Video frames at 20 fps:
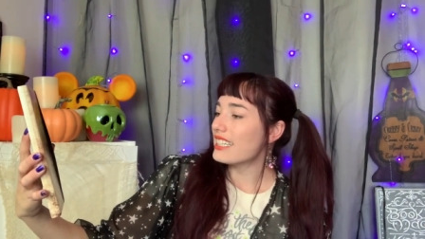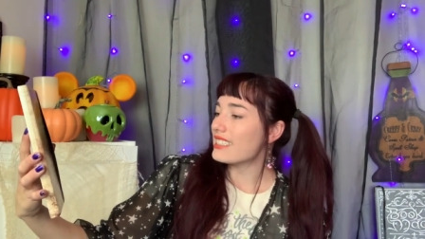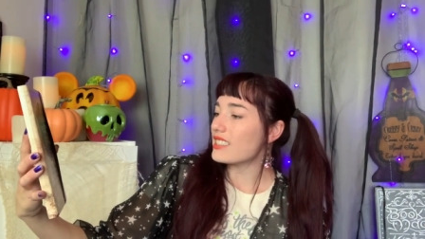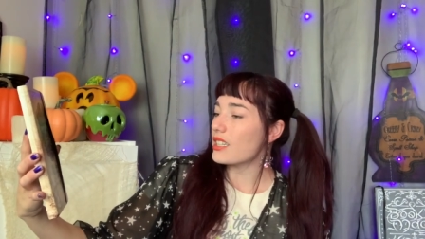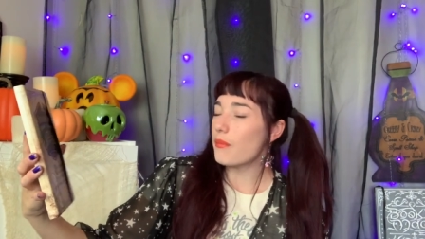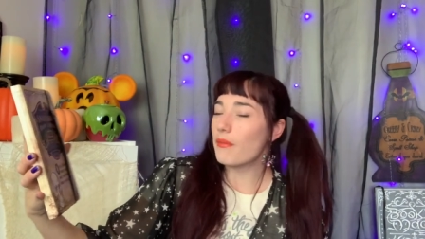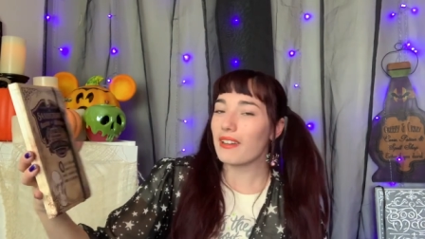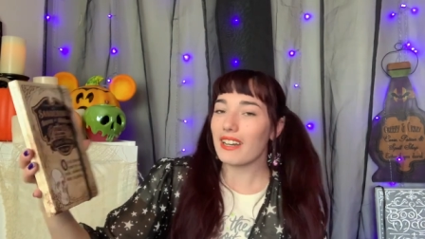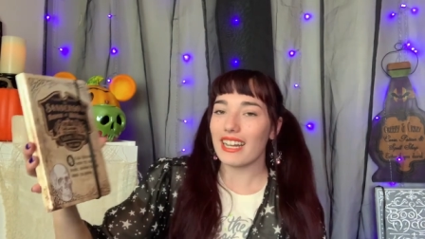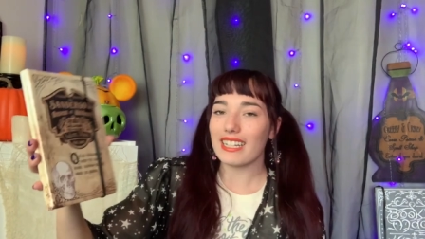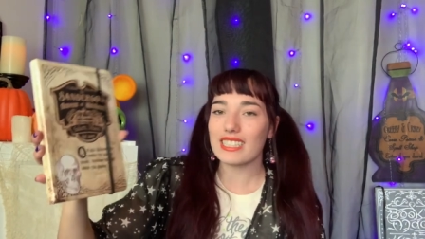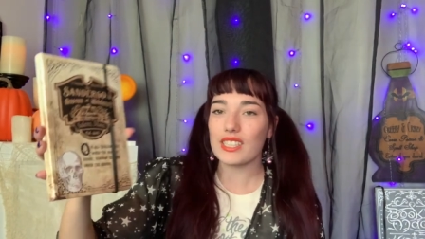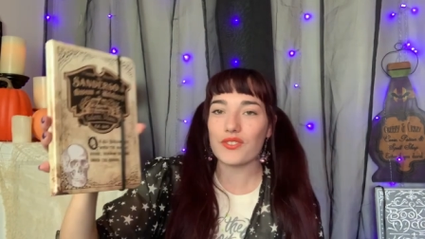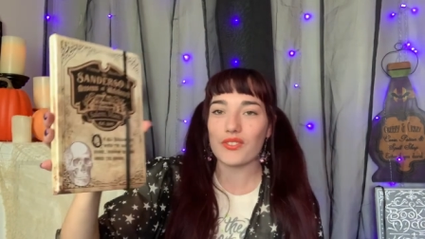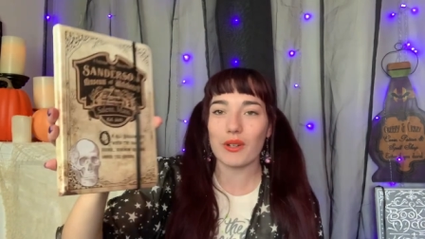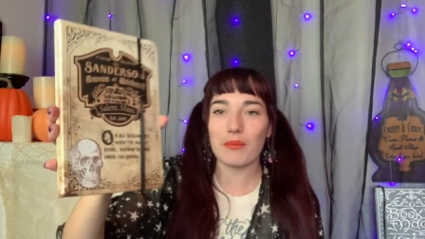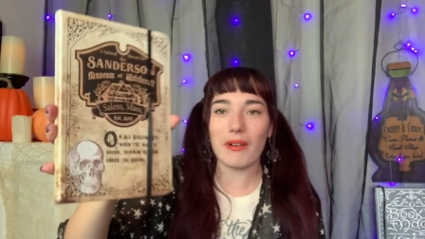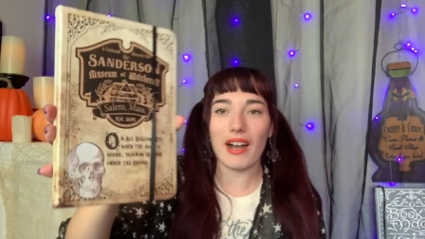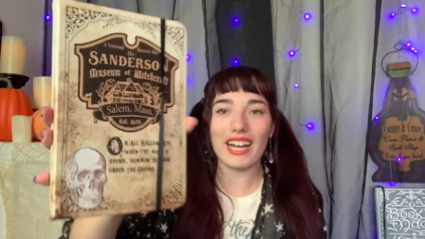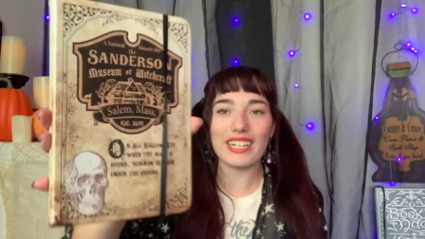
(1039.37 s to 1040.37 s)
summon us
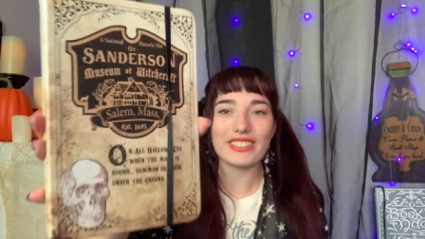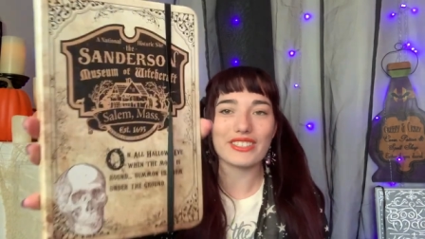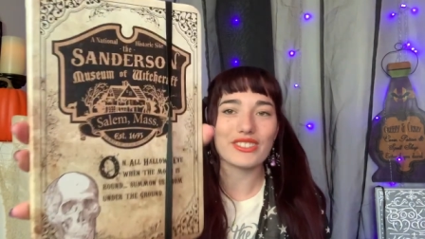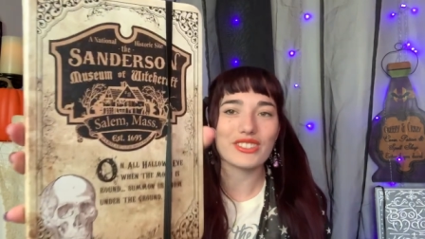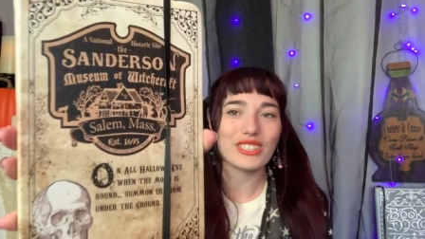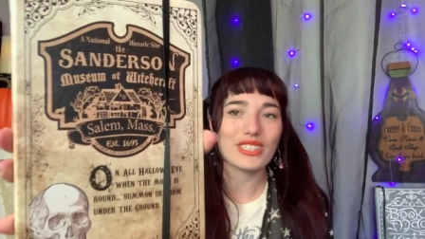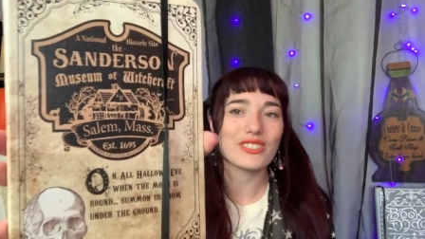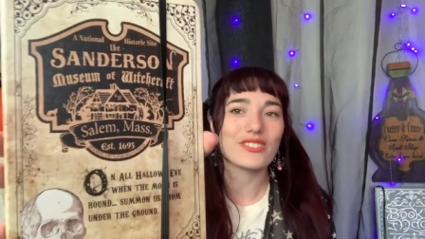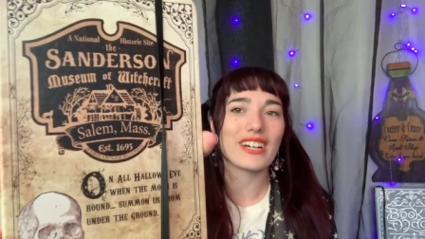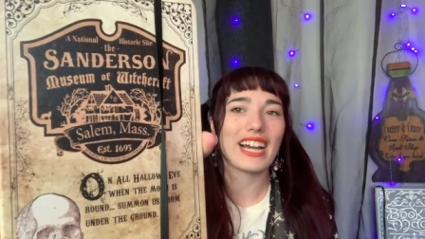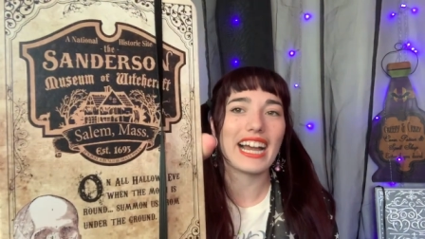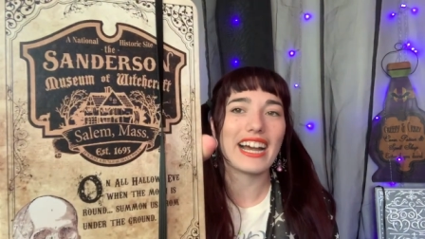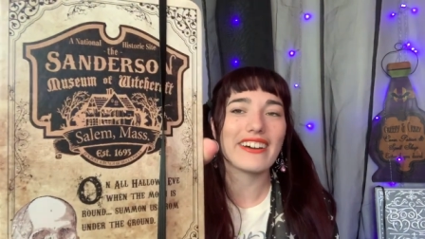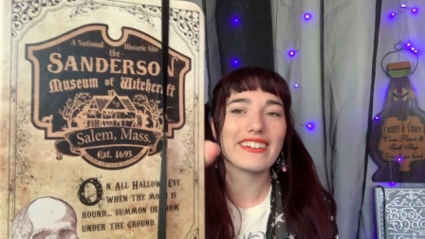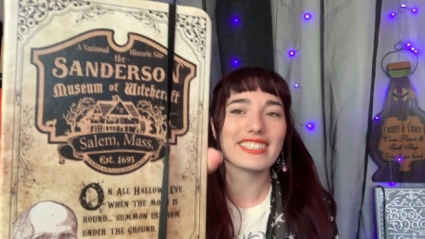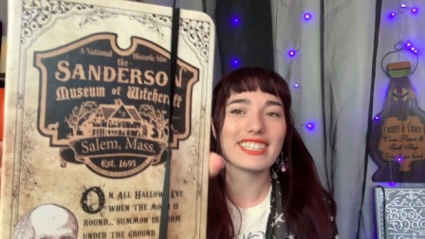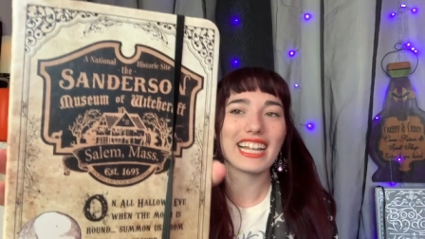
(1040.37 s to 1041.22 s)
from under the ground."